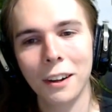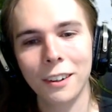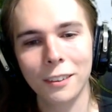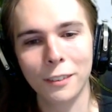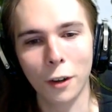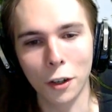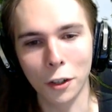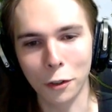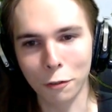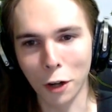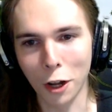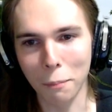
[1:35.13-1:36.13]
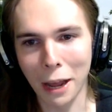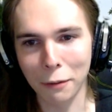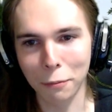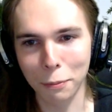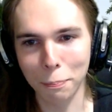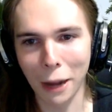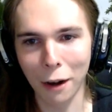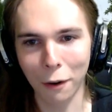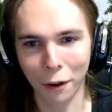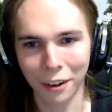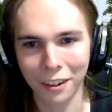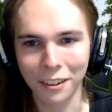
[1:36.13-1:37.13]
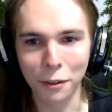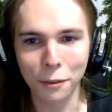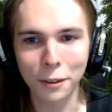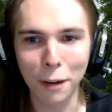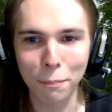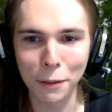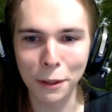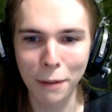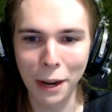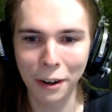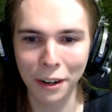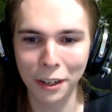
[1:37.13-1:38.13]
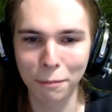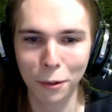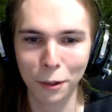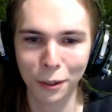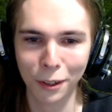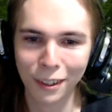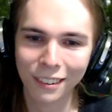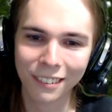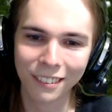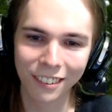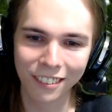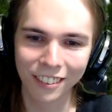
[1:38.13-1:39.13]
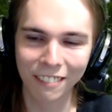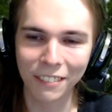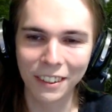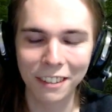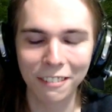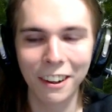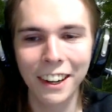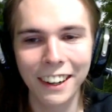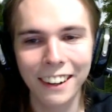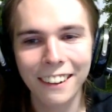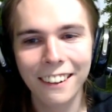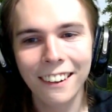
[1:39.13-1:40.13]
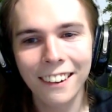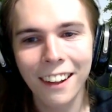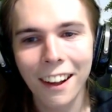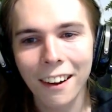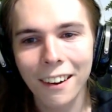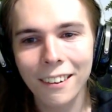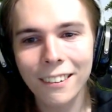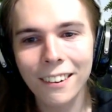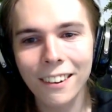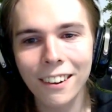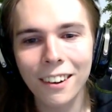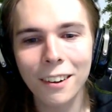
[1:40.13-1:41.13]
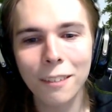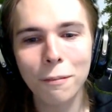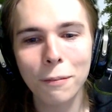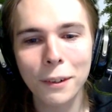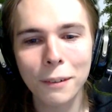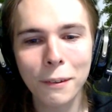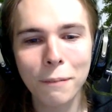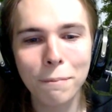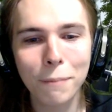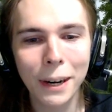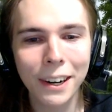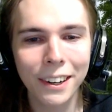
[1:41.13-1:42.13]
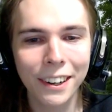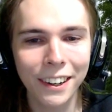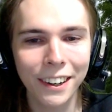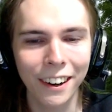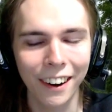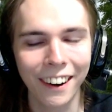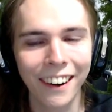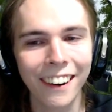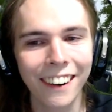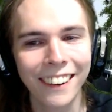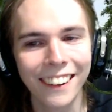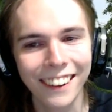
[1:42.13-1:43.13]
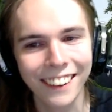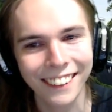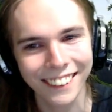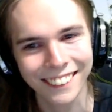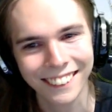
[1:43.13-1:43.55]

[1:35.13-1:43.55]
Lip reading: Tawney, you've gone mad with power. You can't be the mayor anymore, or something. I'm like, oh, but I'm the mayor.